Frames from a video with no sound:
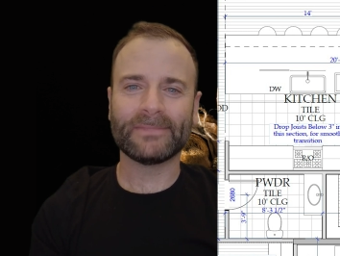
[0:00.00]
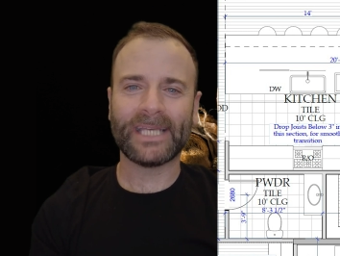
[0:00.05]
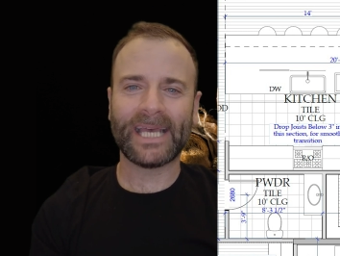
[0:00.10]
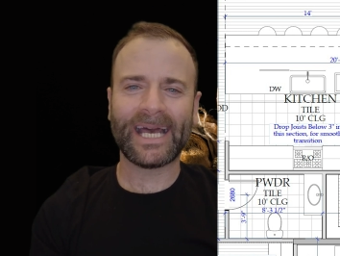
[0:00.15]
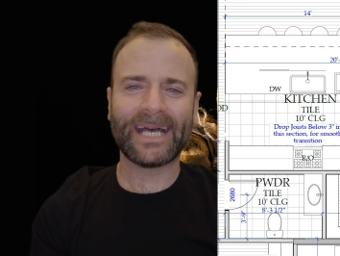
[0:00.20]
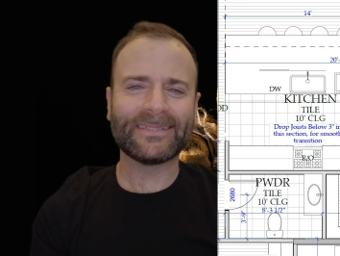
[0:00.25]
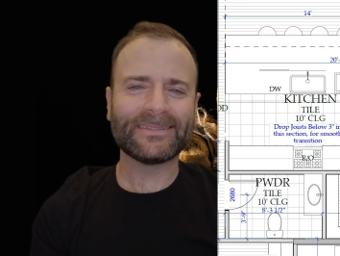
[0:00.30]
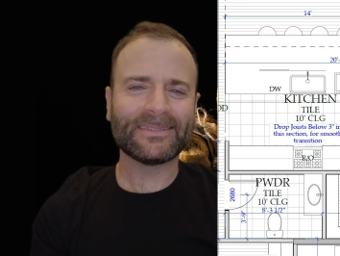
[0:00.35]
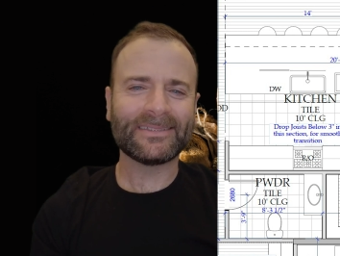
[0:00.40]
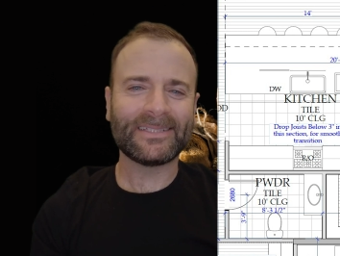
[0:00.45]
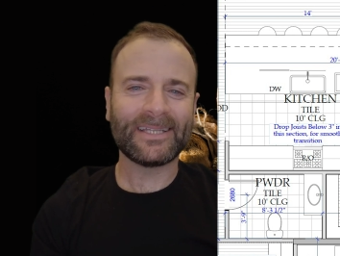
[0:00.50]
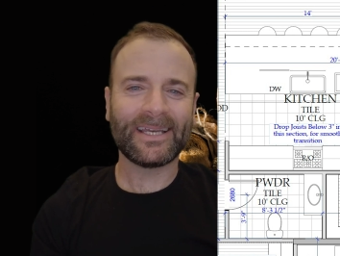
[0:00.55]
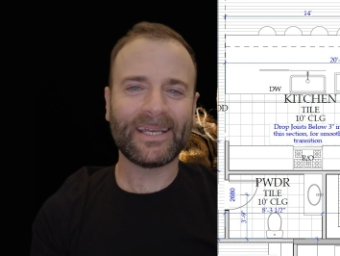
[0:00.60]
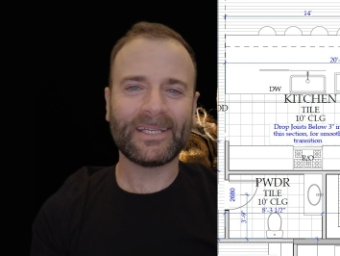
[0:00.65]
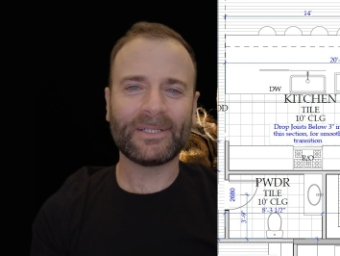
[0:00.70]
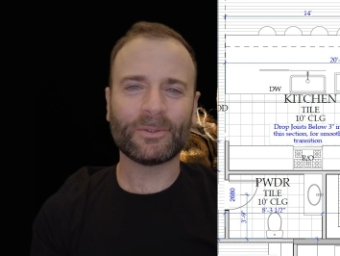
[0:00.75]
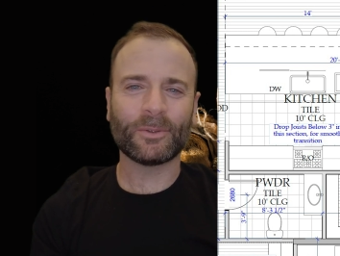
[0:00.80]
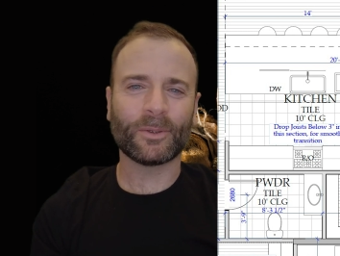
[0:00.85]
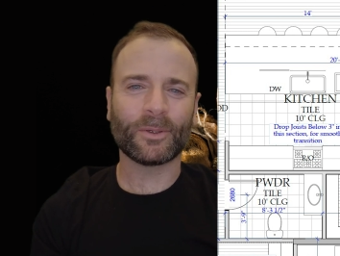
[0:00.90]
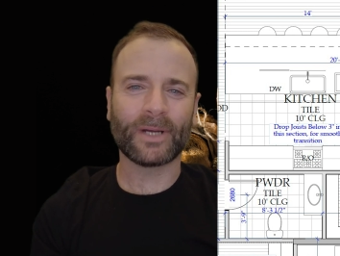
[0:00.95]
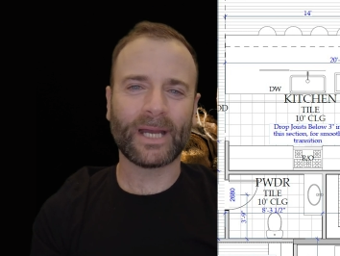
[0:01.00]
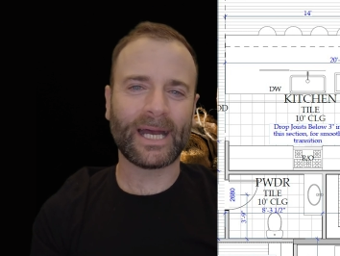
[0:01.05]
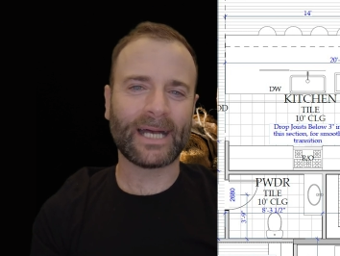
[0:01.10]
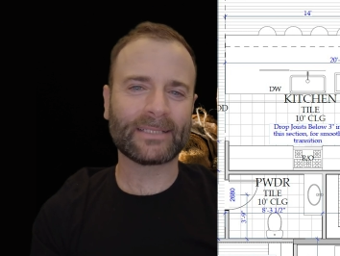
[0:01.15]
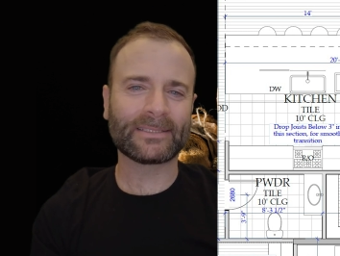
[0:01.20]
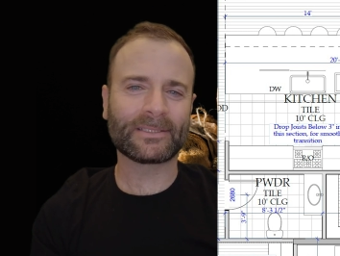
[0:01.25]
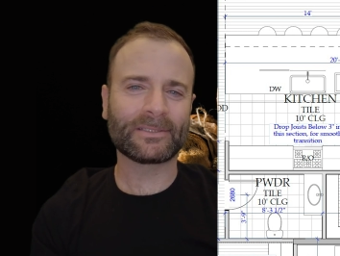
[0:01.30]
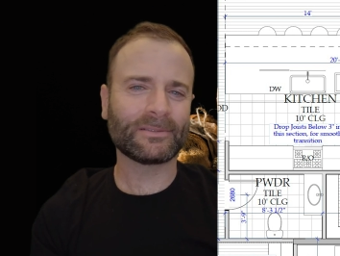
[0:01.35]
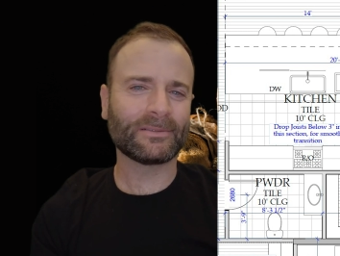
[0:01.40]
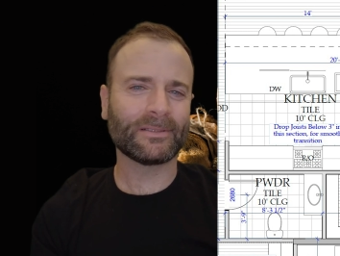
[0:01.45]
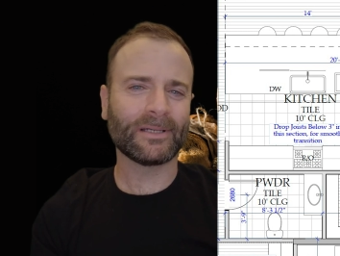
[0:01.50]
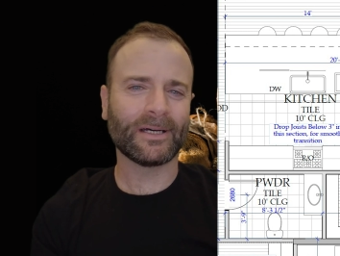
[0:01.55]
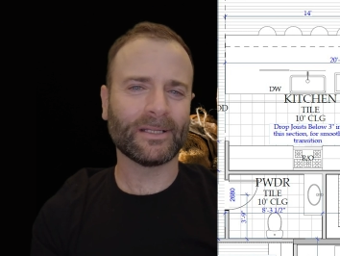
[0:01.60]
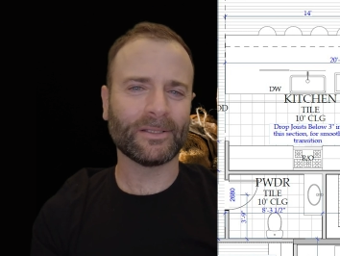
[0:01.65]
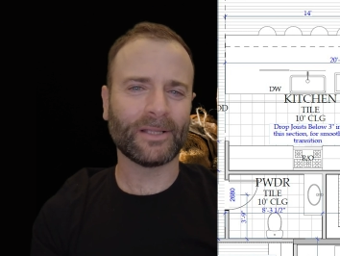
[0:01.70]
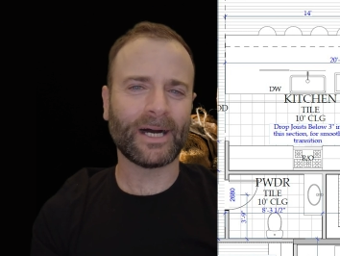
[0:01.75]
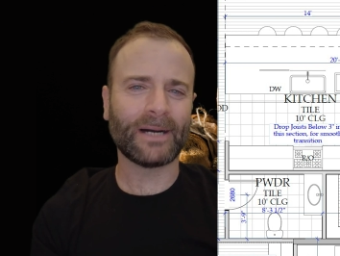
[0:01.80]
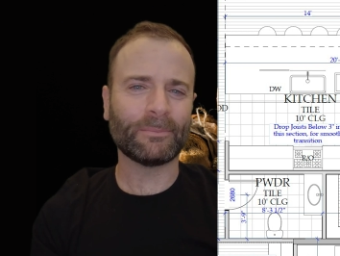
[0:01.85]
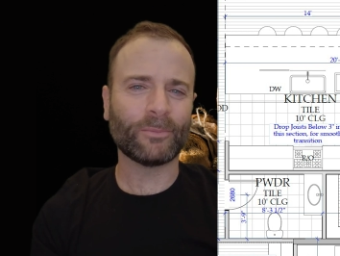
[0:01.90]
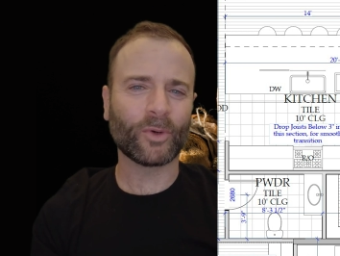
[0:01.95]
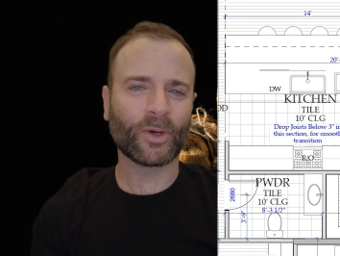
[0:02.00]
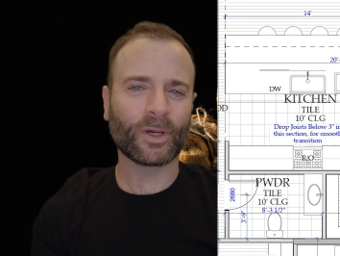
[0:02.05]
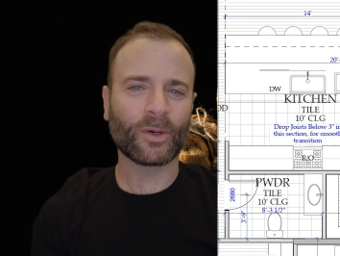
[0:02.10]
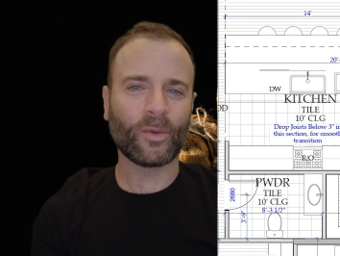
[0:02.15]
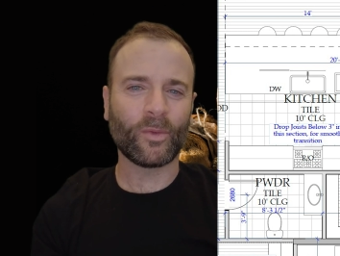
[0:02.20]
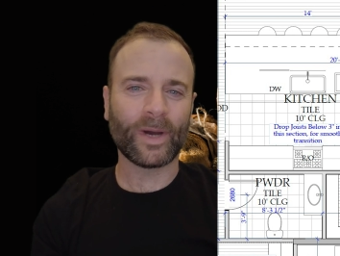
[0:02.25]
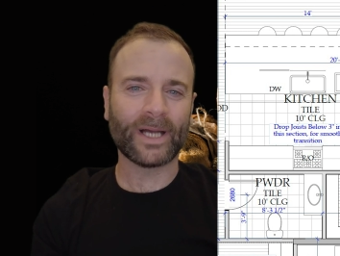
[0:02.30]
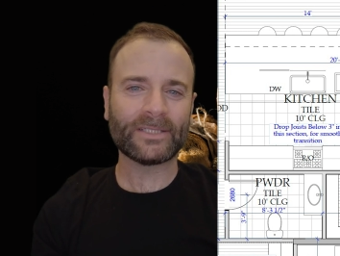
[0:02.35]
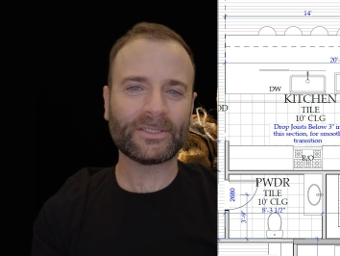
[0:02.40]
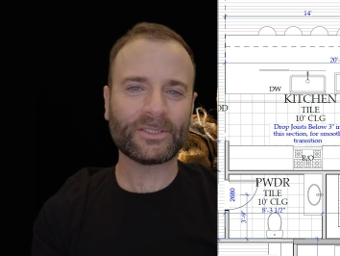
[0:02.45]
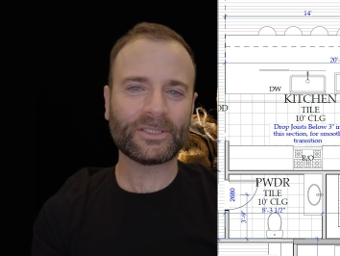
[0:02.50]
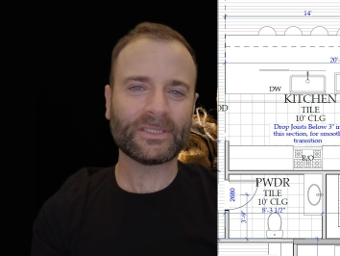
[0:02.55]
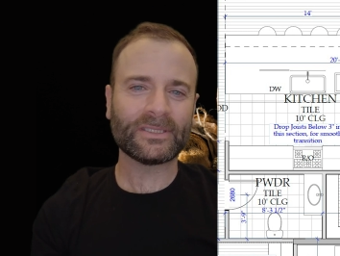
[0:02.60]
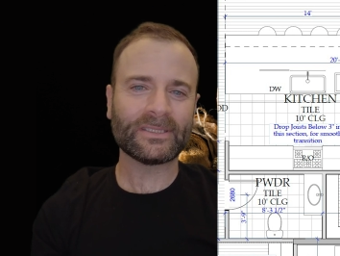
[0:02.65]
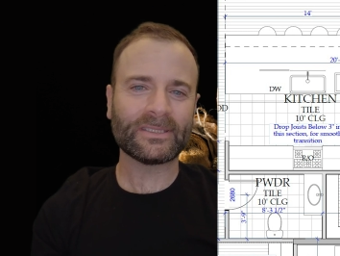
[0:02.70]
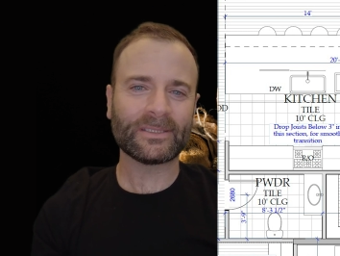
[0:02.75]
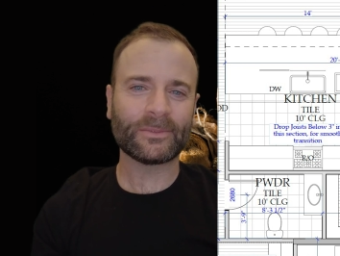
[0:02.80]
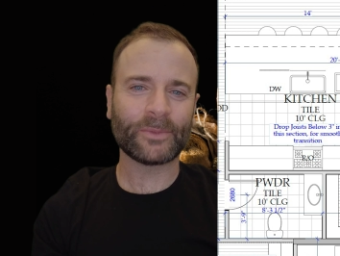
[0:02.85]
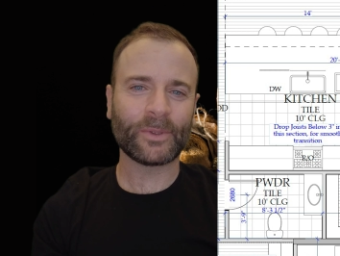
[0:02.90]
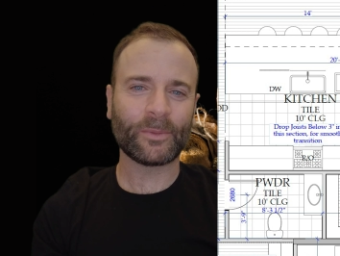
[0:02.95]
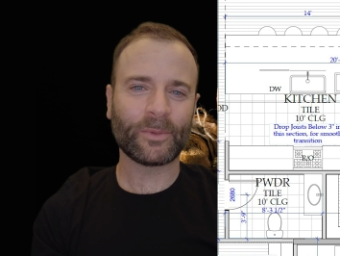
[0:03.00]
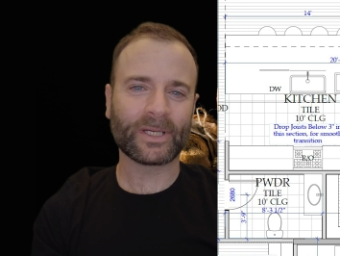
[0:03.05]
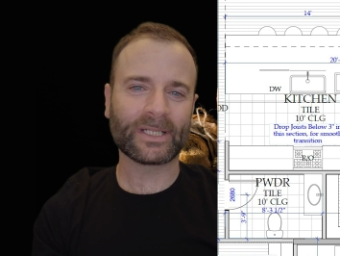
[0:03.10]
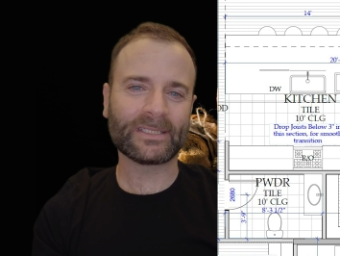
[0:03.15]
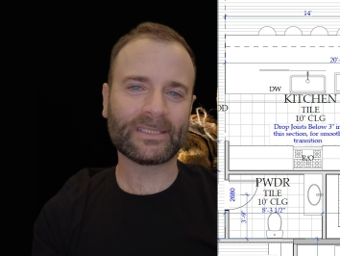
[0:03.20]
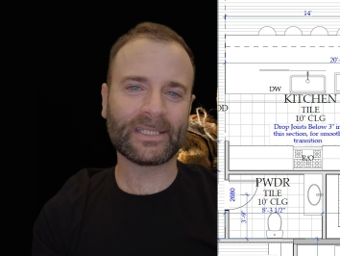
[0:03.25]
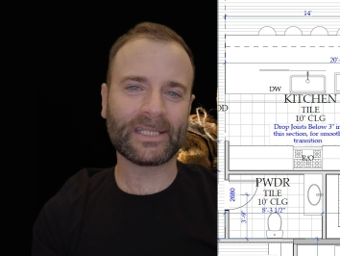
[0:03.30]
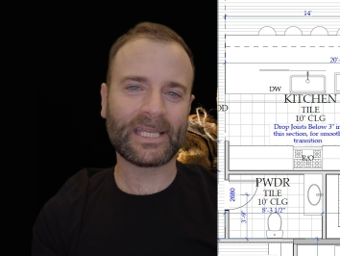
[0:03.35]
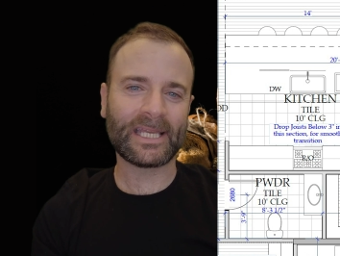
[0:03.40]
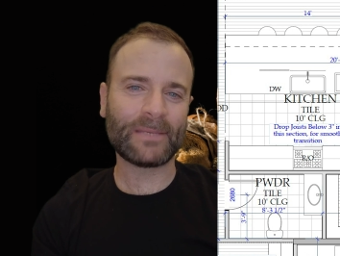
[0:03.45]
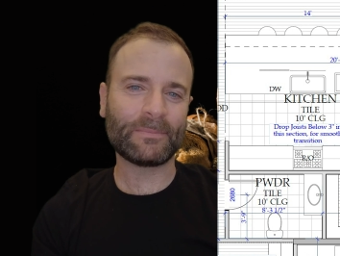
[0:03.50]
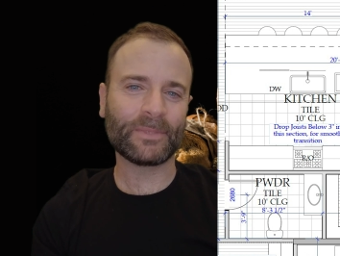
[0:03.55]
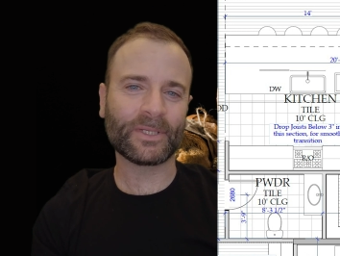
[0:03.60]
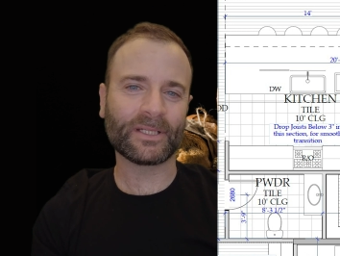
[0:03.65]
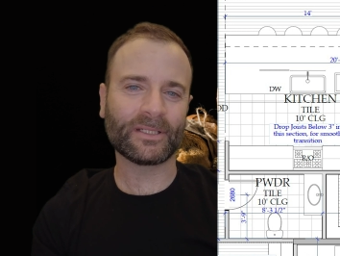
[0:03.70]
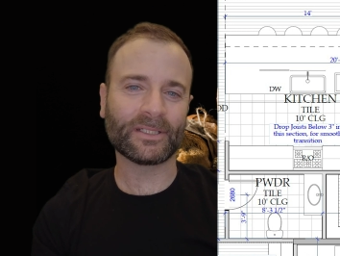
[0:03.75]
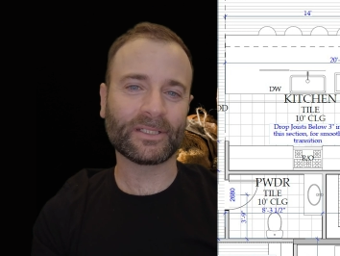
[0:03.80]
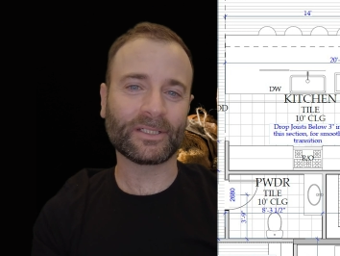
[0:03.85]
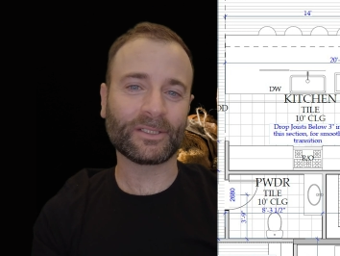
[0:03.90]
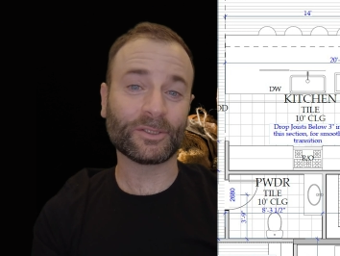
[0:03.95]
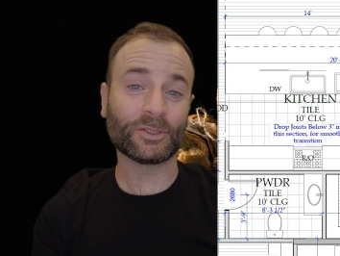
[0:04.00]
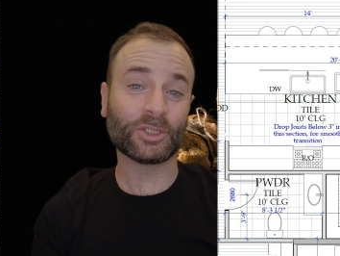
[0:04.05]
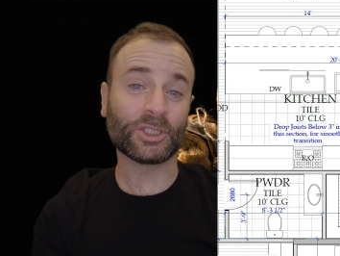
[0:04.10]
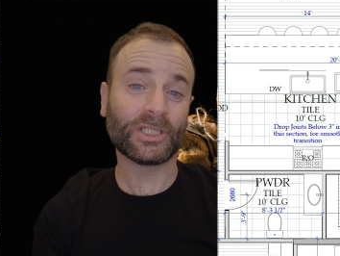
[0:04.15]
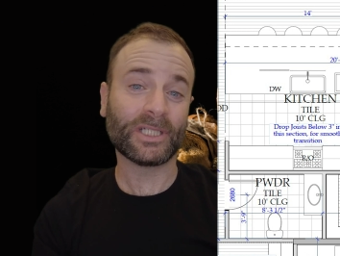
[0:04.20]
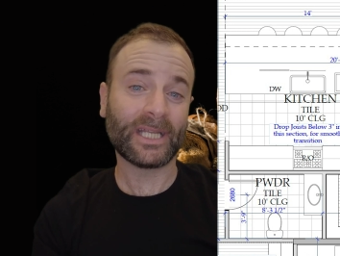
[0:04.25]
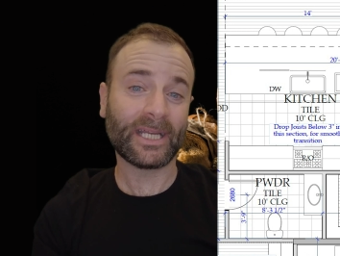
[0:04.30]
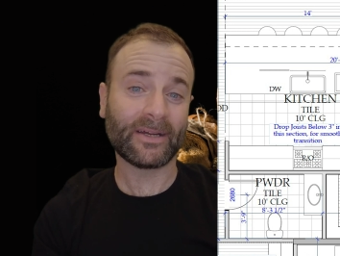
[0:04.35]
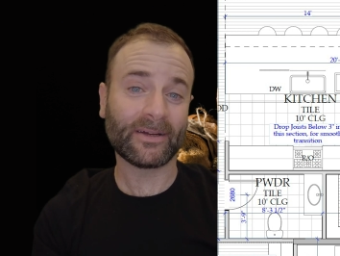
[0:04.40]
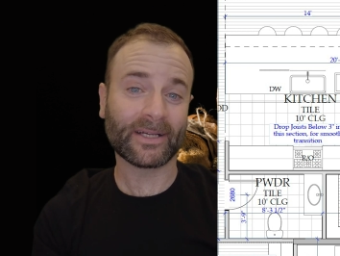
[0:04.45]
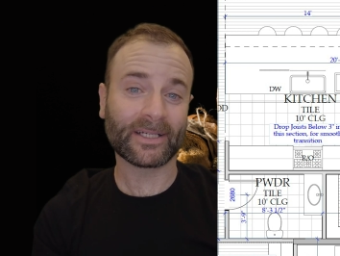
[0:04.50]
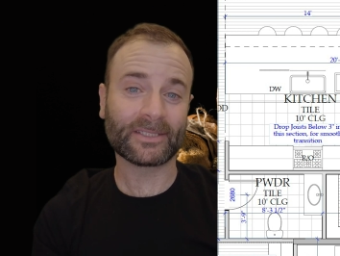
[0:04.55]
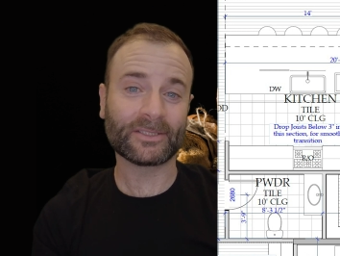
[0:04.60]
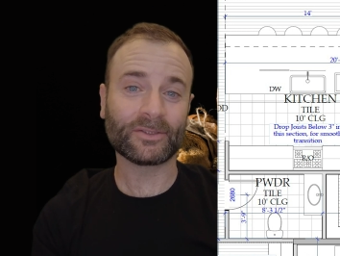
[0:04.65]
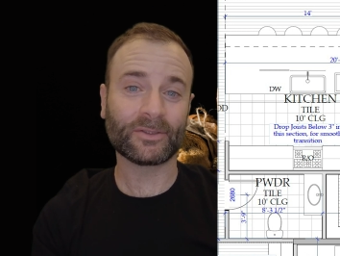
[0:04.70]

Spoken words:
hesitate or ask a lot more questions, and we wanted to keep it a little generic.